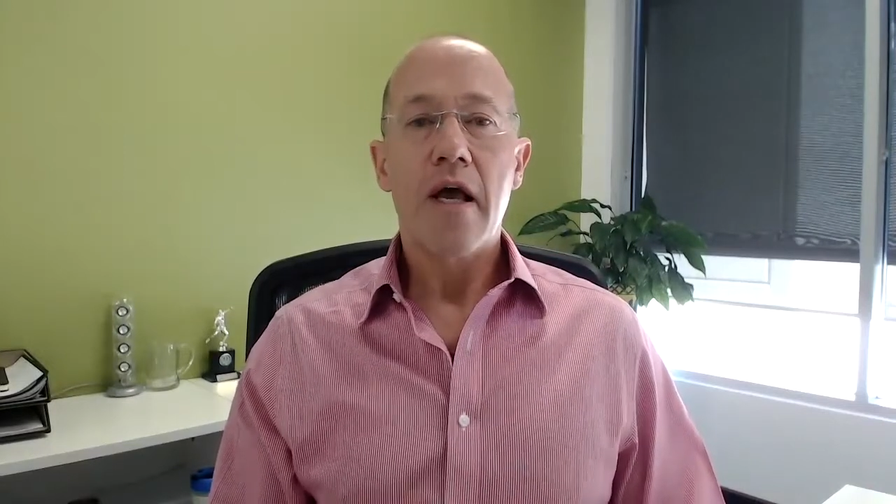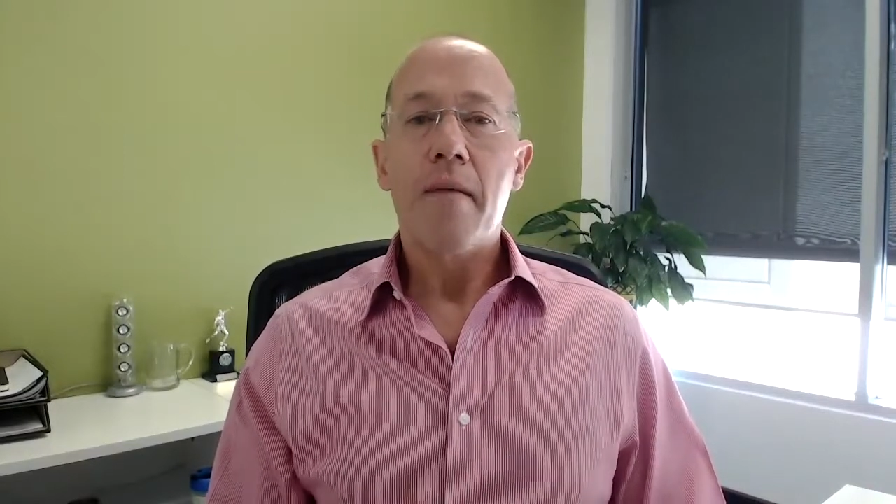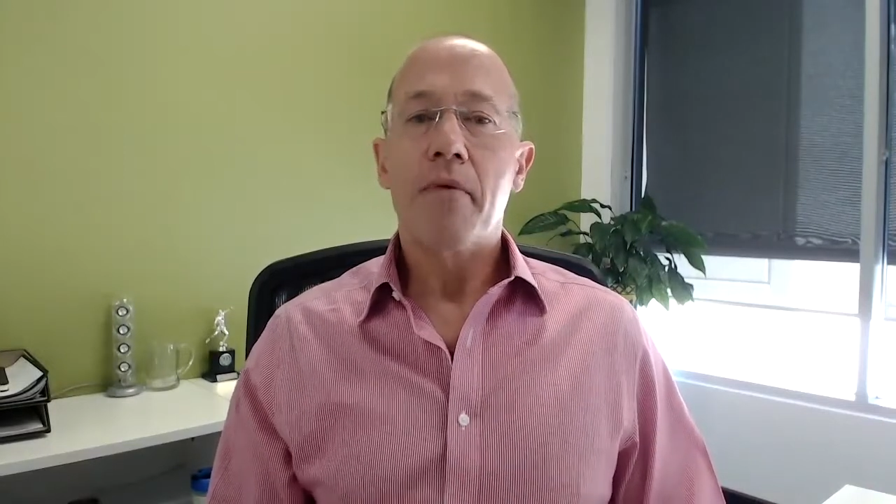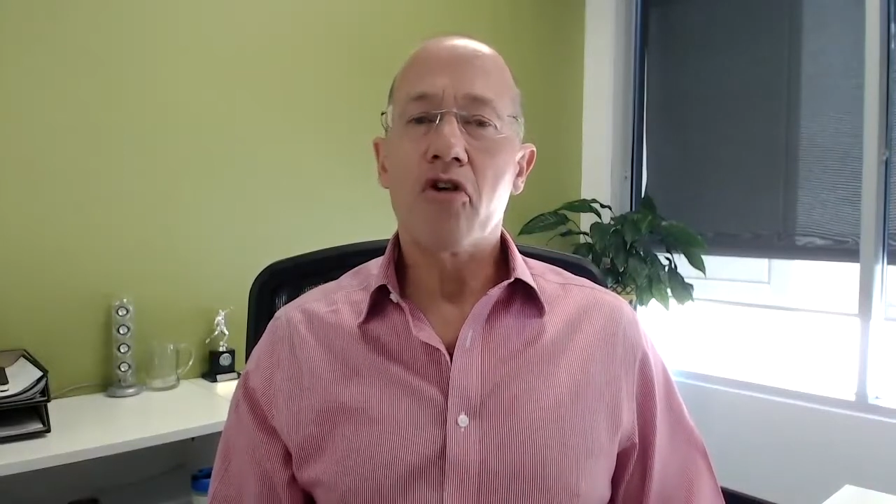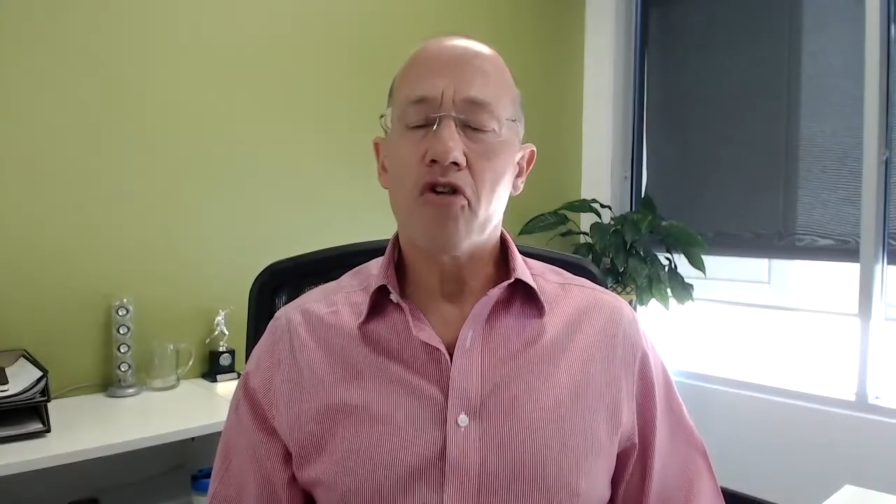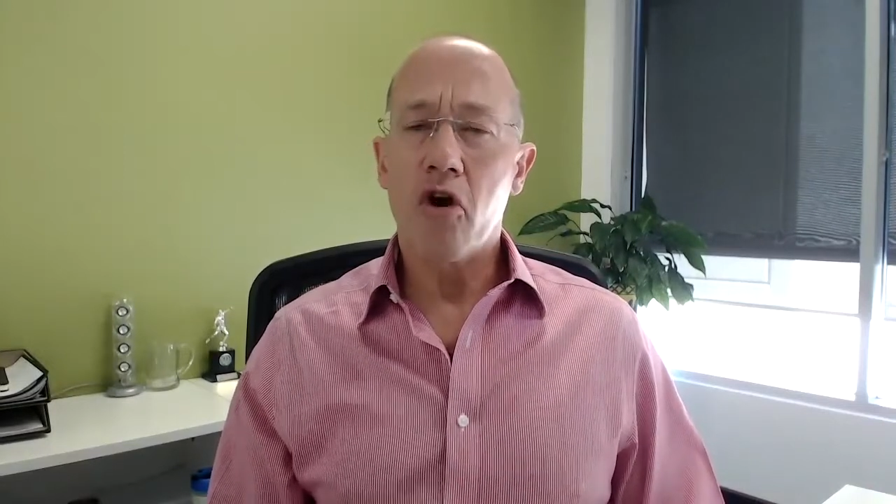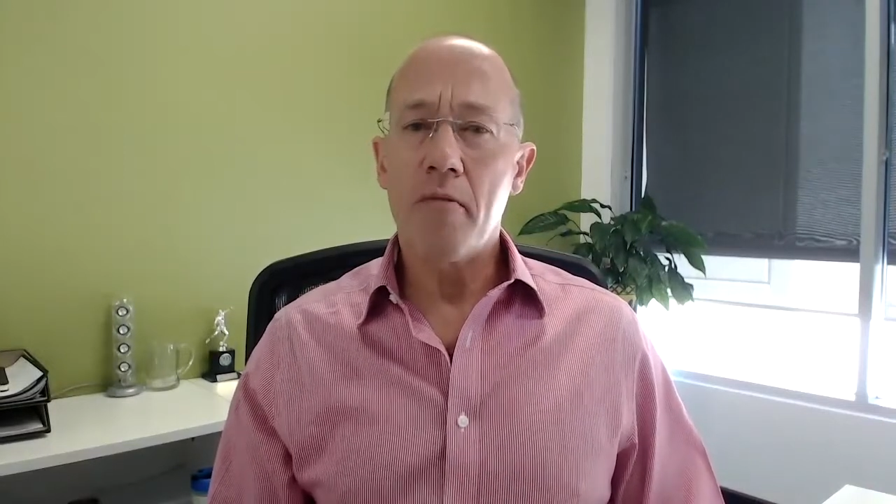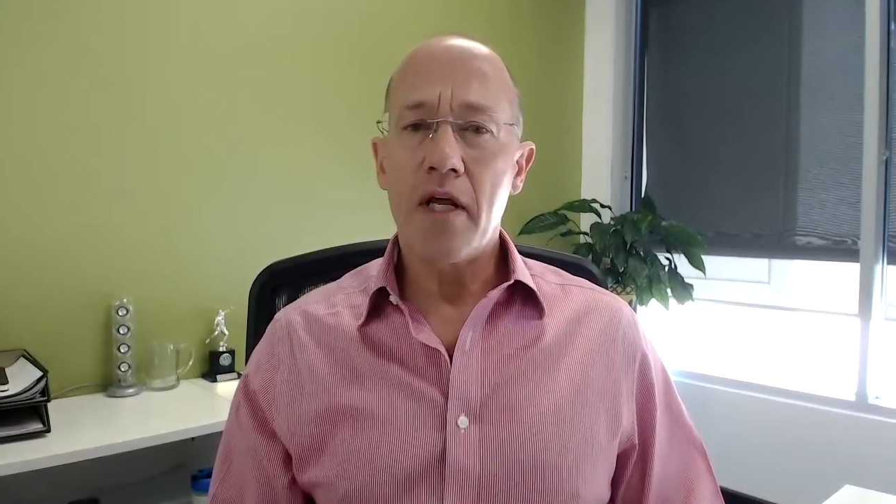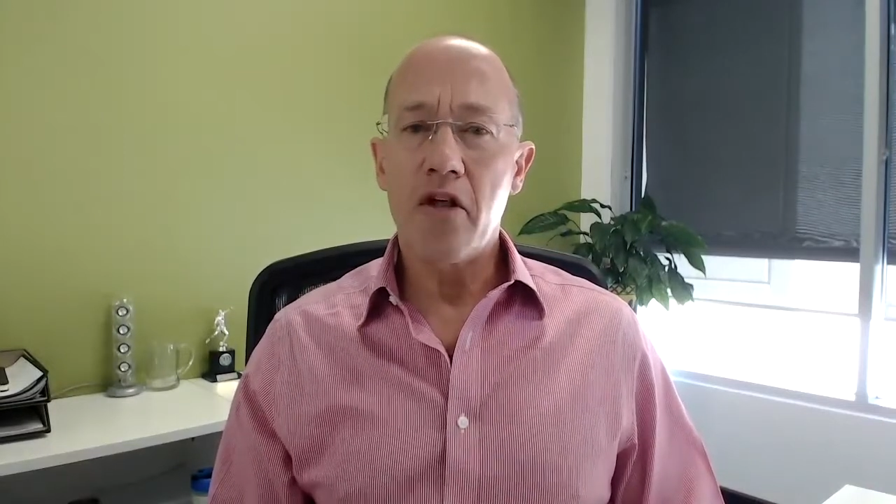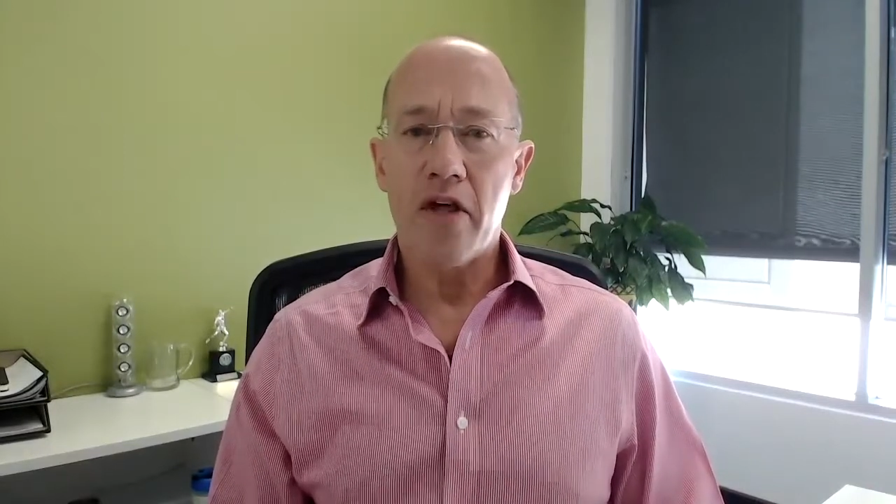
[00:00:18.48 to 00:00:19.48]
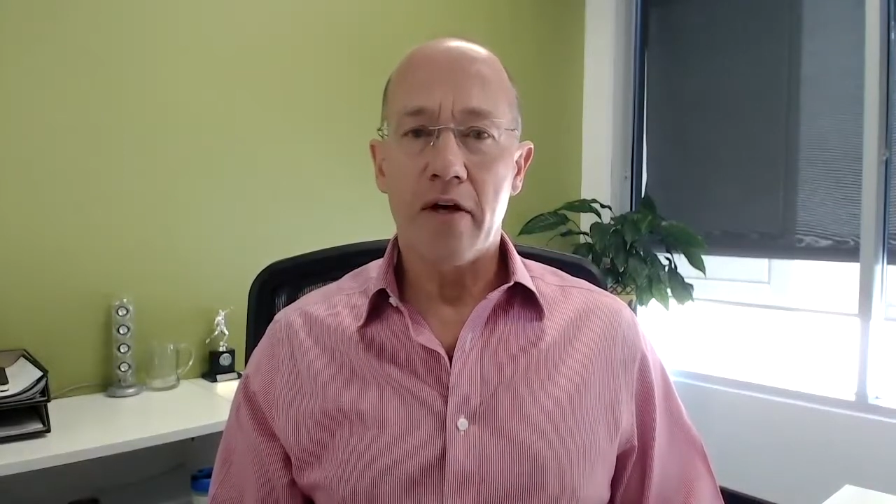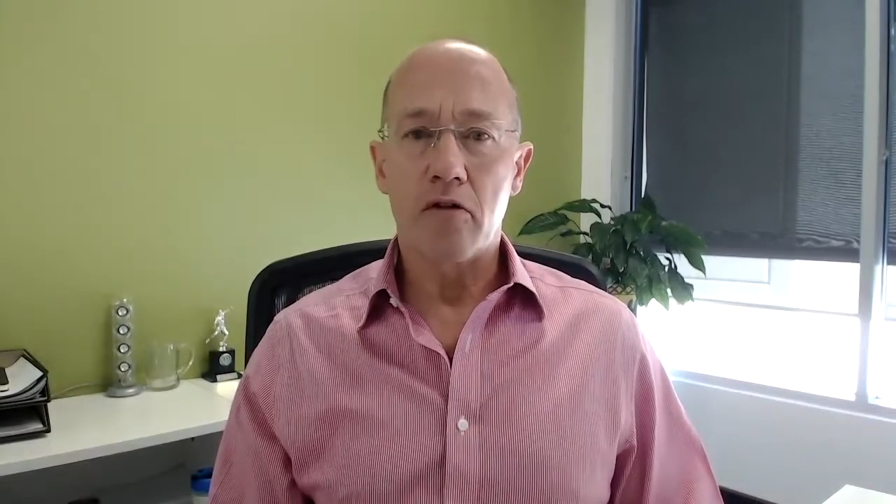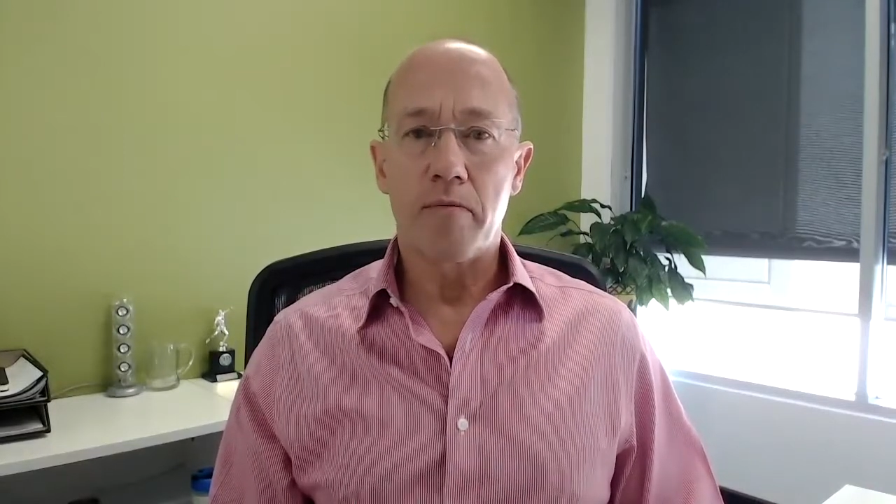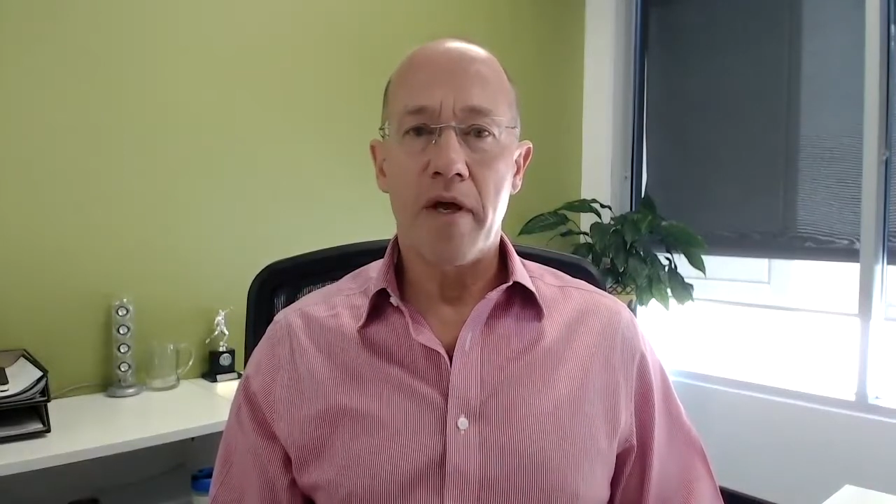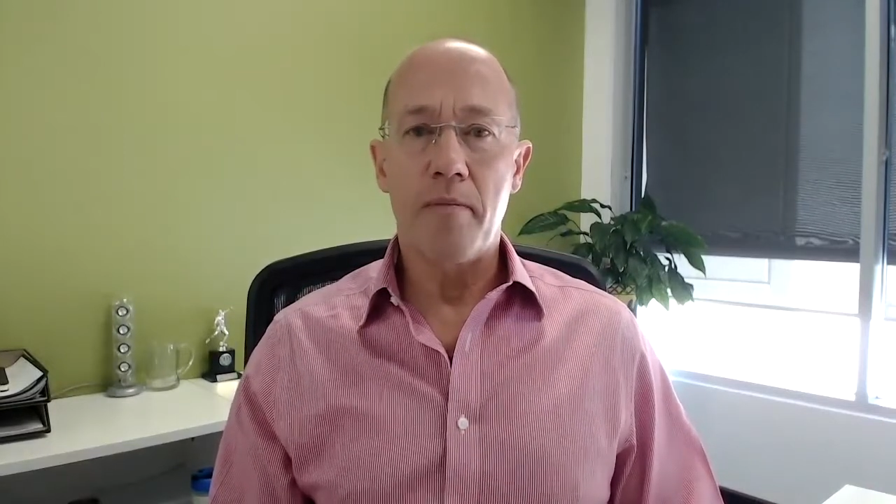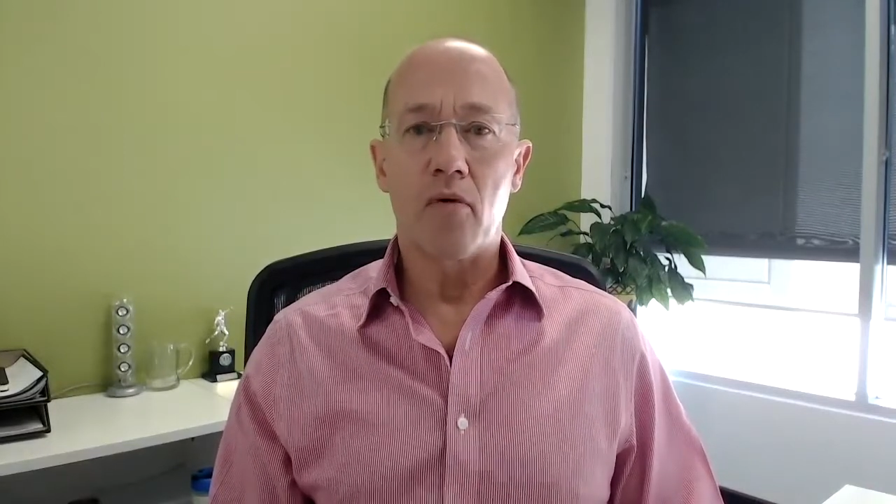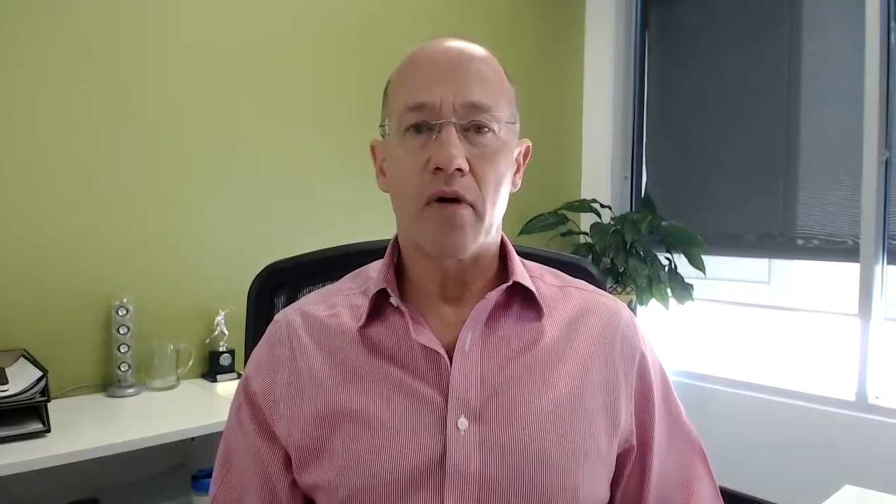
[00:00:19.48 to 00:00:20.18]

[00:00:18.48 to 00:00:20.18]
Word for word: But so many salespeople